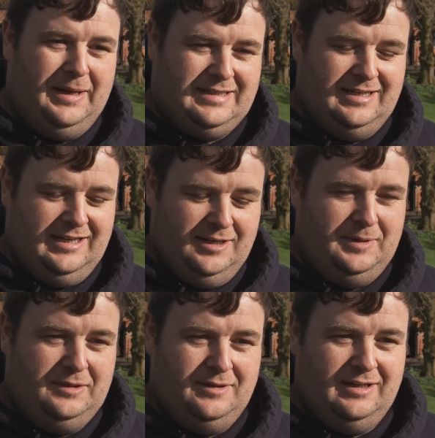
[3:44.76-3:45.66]
better than he had
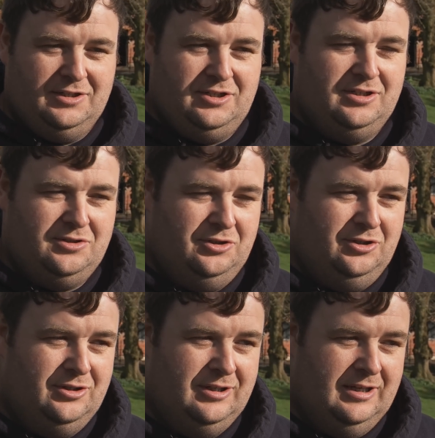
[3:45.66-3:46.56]
been doing last year, so